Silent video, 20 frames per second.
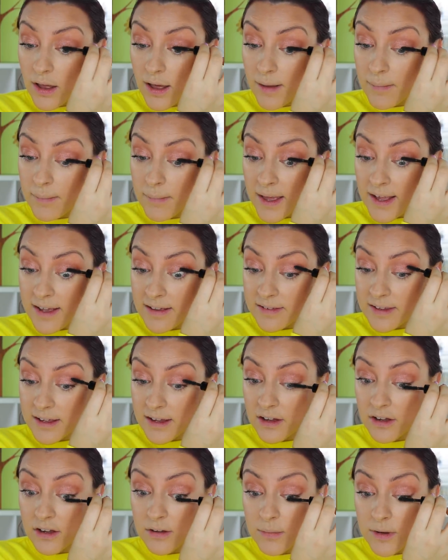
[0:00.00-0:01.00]

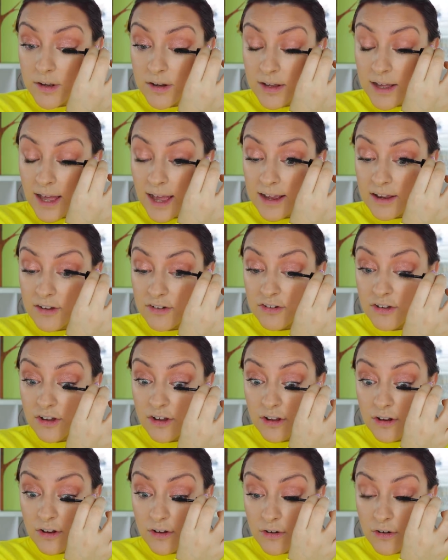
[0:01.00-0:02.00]
amazing at
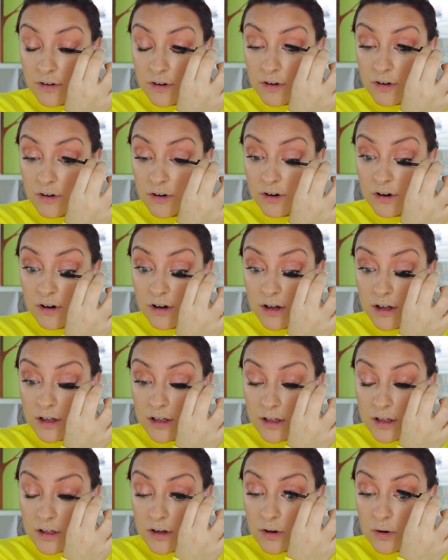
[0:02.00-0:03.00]
communication or